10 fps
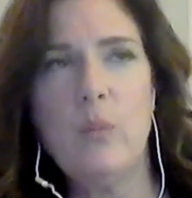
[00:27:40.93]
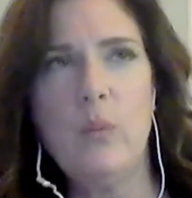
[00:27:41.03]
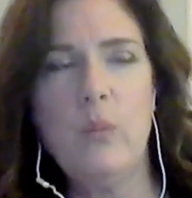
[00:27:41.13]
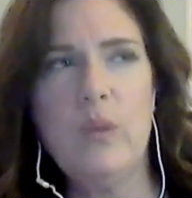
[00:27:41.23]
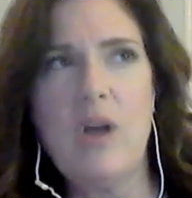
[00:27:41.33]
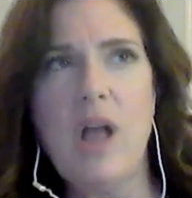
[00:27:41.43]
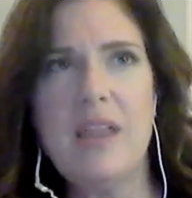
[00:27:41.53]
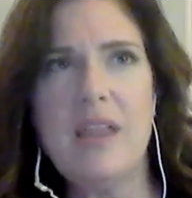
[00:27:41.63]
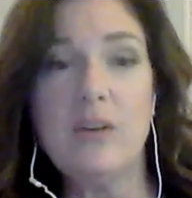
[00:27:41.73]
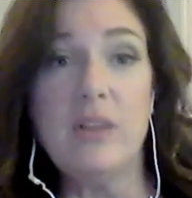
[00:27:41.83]
we call
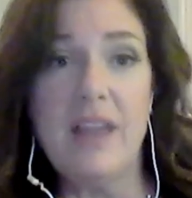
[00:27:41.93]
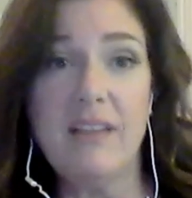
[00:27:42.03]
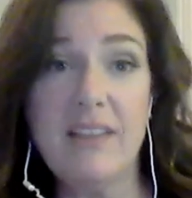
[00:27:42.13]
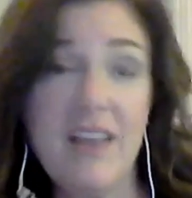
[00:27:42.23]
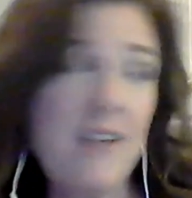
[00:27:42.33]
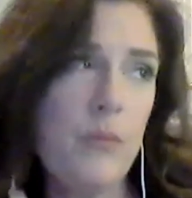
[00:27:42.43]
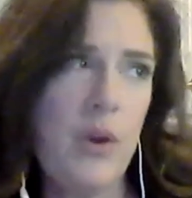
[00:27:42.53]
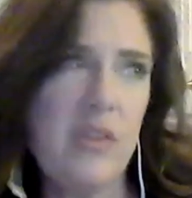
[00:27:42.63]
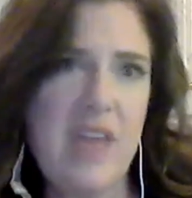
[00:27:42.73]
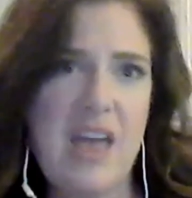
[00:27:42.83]
it echolalia,
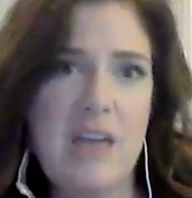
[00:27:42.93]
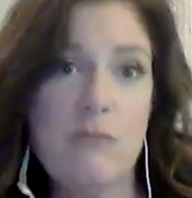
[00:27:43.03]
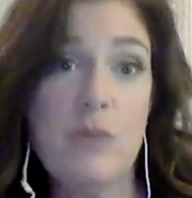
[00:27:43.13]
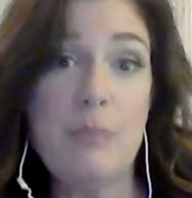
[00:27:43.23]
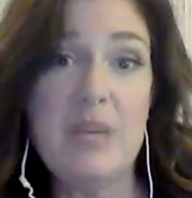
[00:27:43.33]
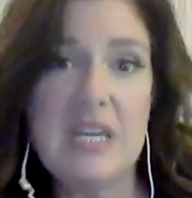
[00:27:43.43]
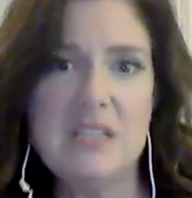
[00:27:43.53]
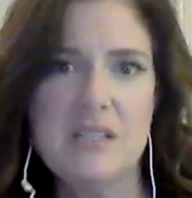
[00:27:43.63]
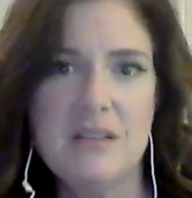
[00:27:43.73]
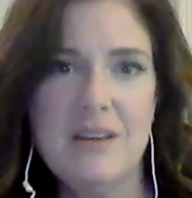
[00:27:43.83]
where they
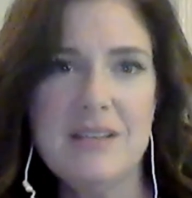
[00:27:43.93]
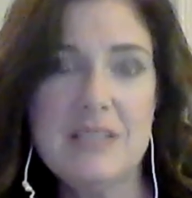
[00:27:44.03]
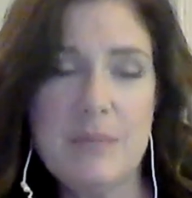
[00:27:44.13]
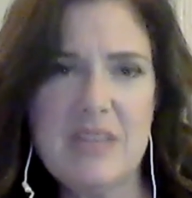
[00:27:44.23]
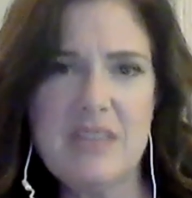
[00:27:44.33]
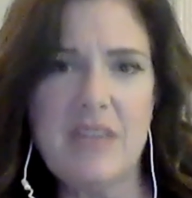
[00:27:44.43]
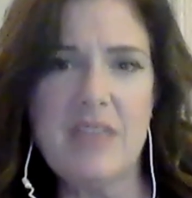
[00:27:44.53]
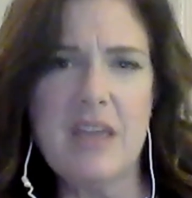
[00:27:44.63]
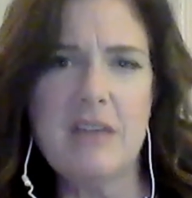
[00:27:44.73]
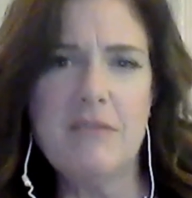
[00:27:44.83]
repeat something that
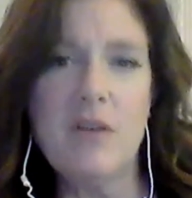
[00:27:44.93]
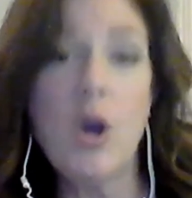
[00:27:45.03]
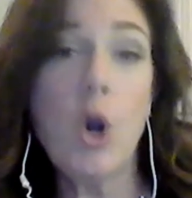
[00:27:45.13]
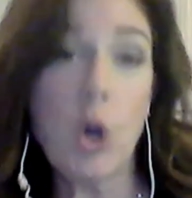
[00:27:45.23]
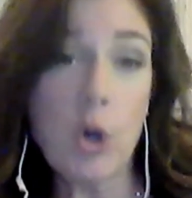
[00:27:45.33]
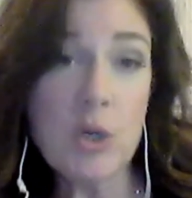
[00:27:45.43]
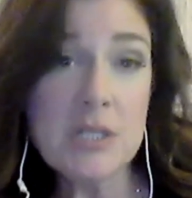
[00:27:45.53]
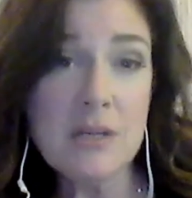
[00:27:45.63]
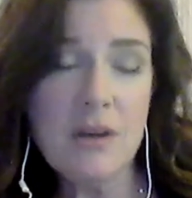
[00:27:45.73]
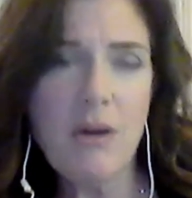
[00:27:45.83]
they've
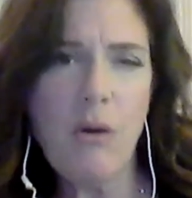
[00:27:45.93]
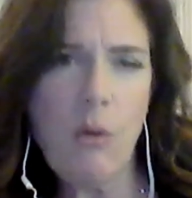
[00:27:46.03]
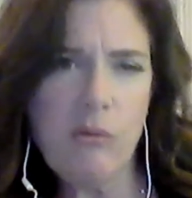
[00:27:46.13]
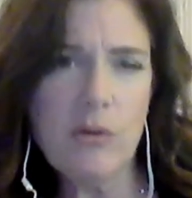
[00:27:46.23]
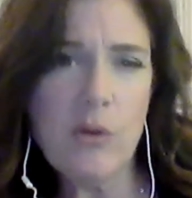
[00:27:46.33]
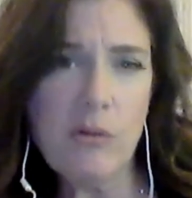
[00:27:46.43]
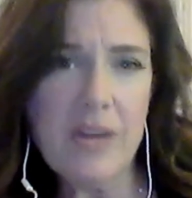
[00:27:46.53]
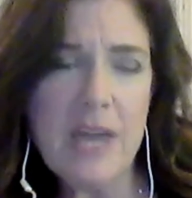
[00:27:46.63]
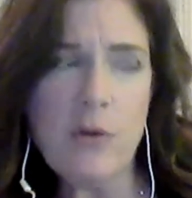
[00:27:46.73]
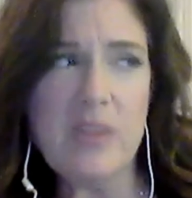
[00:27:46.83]
heard over and over
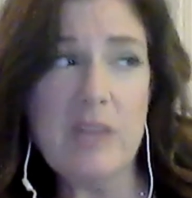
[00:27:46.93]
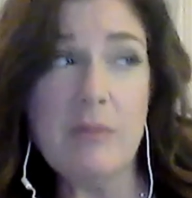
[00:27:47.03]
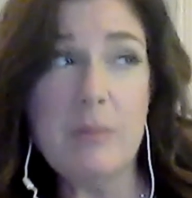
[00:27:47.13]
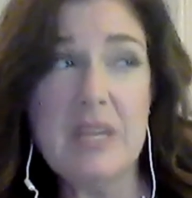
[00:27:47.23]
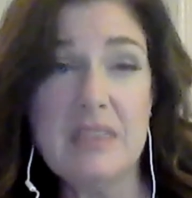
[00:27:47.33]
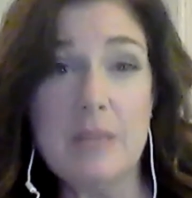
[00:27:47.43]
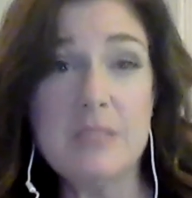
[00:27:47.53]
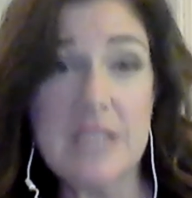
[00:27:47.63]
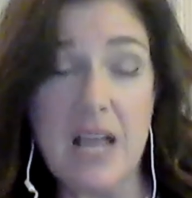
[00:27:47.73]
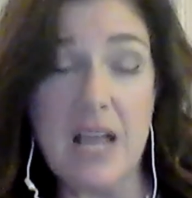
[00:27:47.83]
again, or they repeat
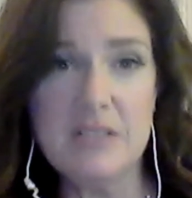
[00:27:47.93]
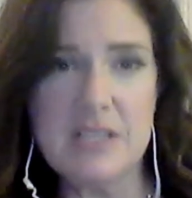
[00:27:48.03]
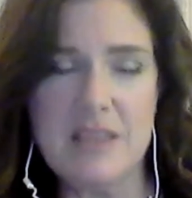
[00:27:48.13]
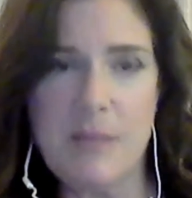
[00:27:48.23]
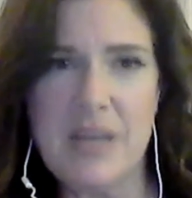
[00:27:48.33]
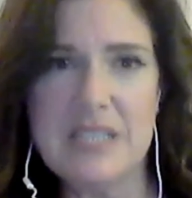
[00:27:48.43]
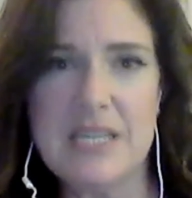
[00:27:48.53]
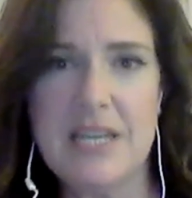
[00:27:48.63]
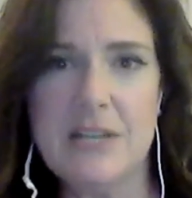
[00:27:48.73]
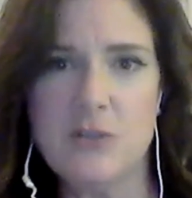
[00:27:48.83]
themselves, and they might
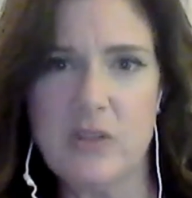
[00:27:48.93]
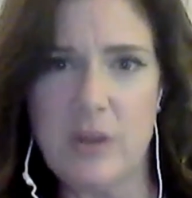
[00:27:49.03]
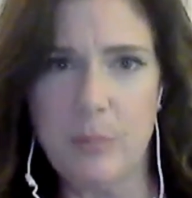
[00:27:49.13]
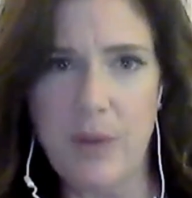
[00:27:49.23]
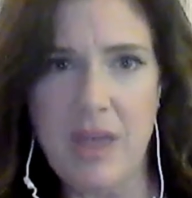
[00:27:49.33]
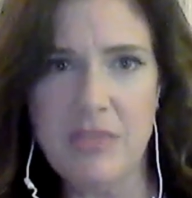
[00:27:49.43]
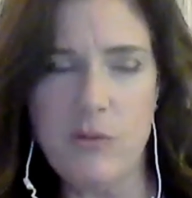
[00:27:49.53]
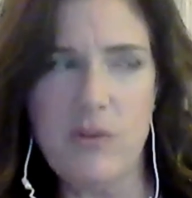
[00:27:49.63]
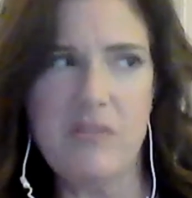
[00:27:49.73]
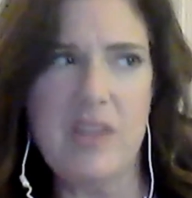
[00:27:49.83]
say it under their breath,
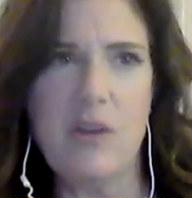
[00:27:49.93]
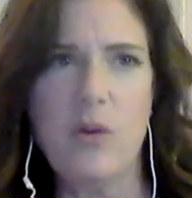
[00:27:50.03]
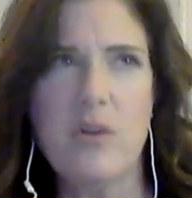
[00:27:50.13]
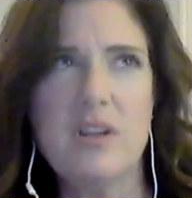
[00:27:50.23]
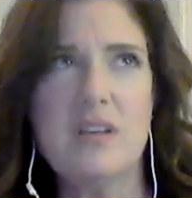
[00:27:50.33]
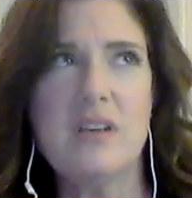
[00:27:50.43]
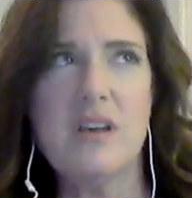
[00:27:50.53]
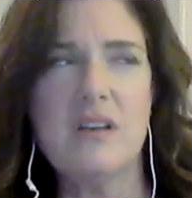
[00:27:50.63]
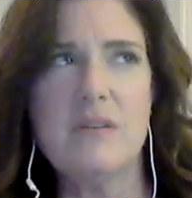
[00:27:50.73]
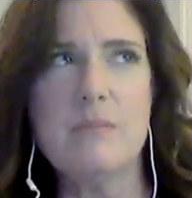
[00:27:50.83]
or if they heard
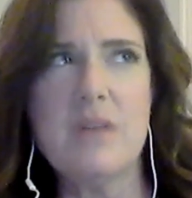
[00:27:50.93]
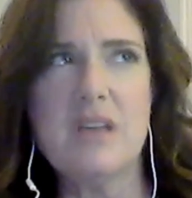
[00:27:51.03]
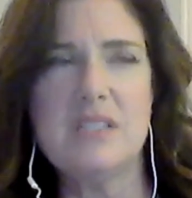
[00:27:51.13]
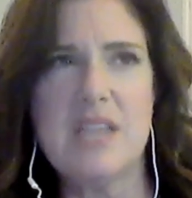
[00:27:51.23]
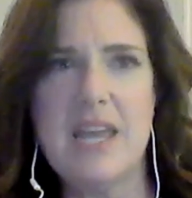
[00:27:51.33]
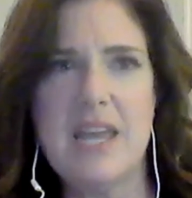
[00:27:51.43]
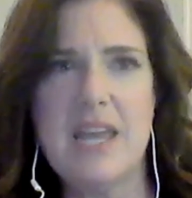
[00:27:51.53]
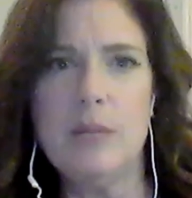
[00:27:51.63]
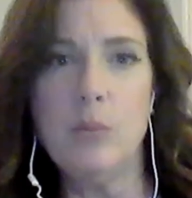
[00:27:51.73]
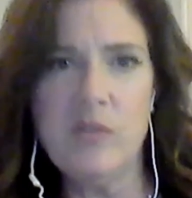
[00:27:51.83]
a saying in
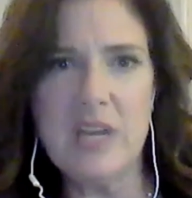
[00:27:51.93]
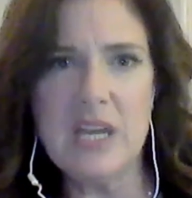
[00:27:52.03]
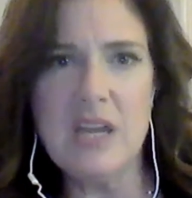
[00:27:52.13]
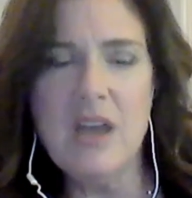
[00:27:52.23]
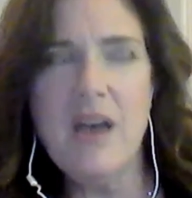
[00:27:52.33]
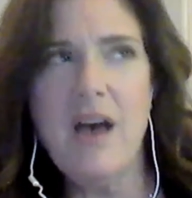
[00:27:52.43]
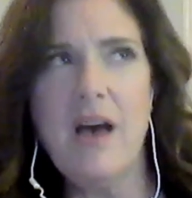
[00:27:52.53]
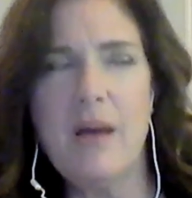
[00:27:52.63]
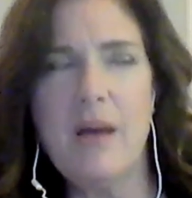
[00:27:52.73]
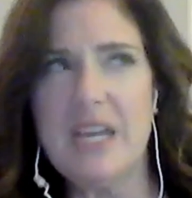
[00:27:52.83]
a movie,
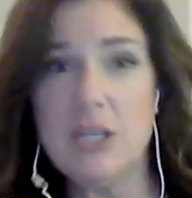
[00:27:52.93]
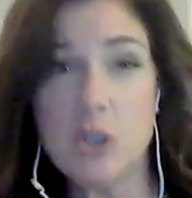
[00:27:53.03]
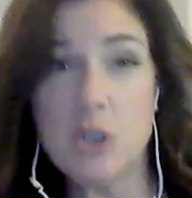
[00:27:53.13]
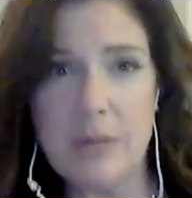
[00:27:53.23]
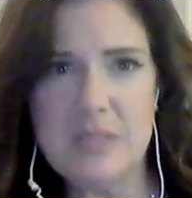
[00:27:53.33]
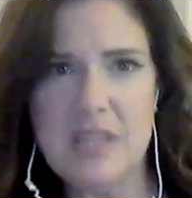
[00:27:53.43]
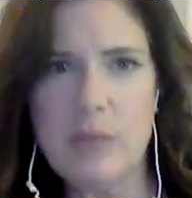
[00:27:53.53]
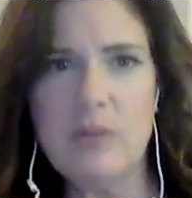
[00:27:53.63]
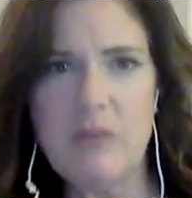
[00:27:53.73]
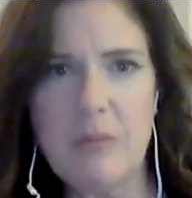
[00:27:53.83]
like a script,
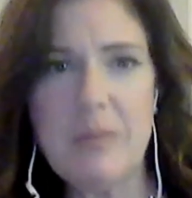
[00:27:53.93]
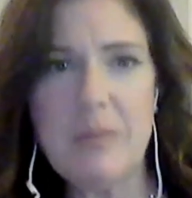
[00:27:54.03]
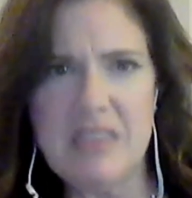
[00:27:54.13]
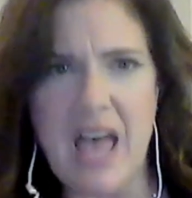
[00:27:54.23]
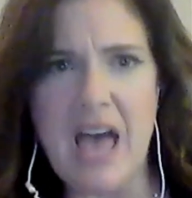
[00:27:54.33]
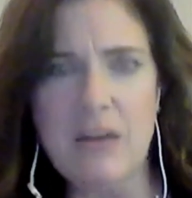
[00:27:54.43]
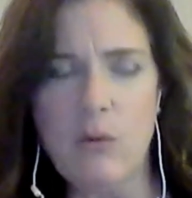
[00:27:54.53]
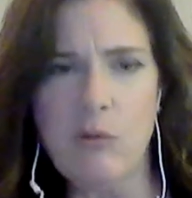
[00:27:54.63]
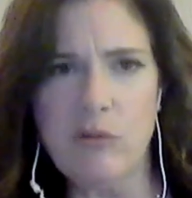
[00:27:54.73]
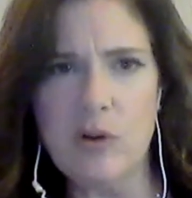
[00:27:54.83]
they would repeat that
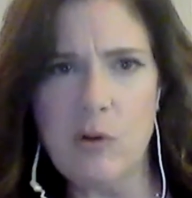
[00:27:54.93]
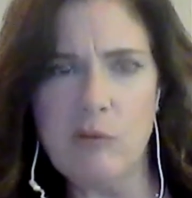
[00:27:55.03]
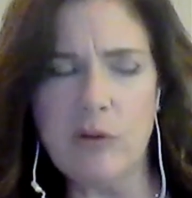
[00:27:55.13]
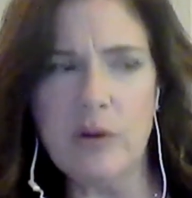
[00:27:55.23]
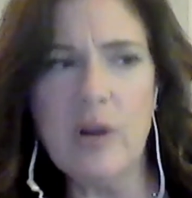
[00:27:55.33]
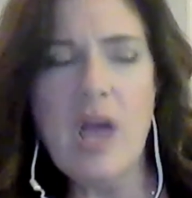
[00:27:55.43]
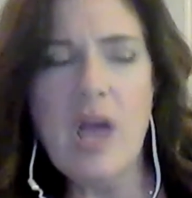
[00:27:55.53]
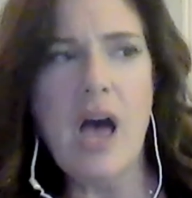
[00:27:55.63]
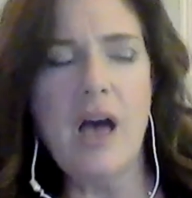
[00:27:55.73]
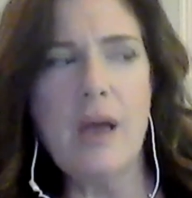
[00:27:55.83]
over and over.
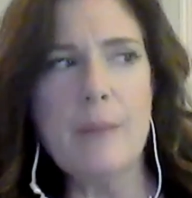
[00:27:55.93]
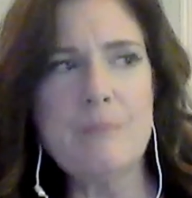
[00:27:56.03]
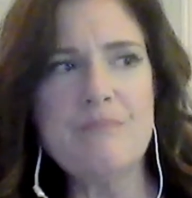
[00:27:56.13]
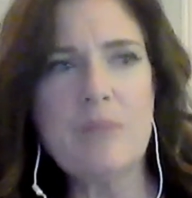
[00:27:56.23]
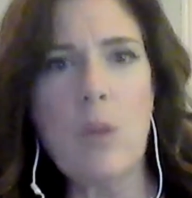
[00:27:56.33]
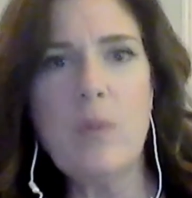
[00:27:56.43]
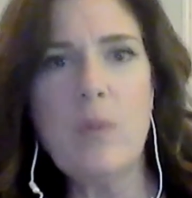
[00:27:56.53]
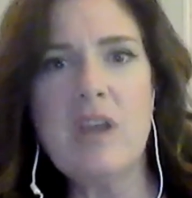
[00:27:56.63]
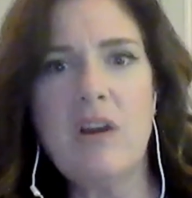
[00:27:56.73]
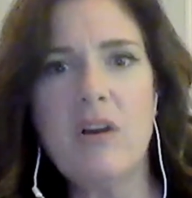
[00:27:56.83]

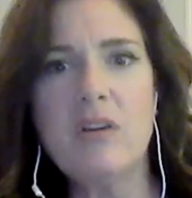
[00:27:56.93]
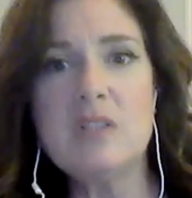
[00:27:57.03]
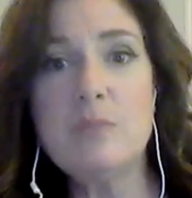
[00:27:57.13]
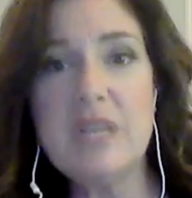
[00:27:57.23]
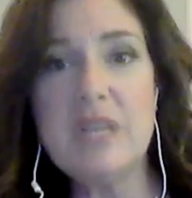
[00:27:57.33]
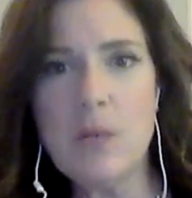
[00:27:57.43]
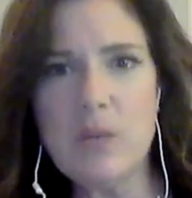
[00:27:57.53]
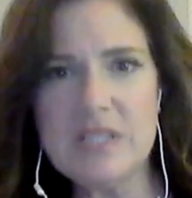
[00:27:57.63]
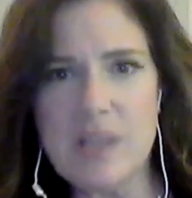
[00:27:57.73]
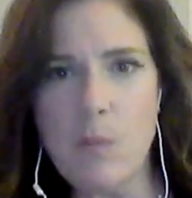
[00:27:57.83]
When they're speaking
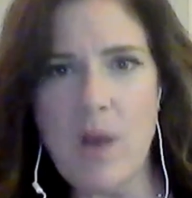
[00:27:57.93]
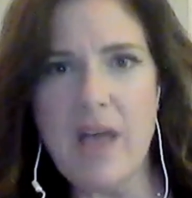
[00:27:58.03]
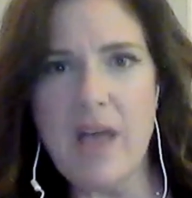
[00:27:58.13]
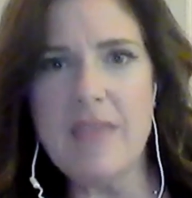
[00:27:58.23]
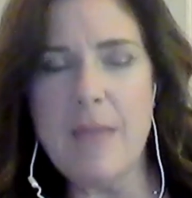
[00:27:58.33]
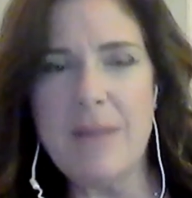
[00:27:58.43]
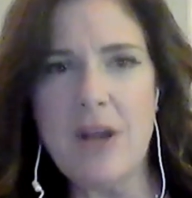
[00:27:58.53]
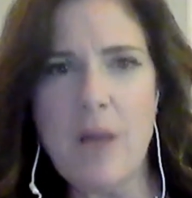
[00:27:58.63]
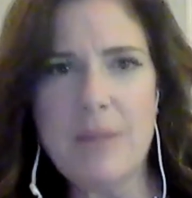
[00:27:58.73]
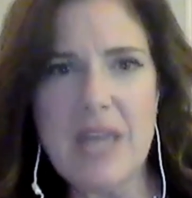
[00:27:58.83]
with someone, they
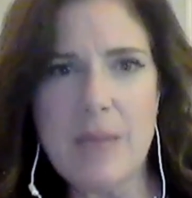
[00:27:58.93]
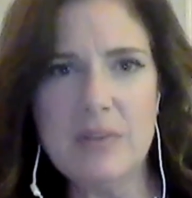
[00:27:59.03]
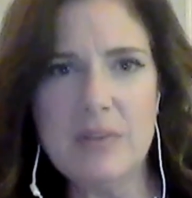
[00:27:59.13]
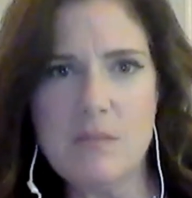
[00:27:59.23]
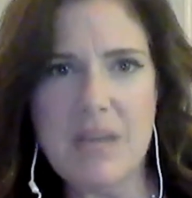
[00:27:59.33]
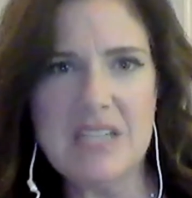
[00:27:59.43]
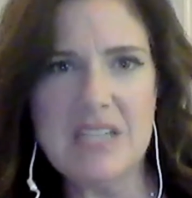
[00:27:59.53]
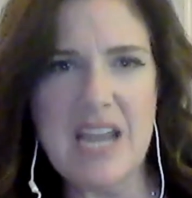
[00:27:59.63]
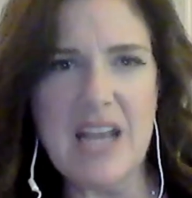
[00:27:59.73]
may not be able to maintain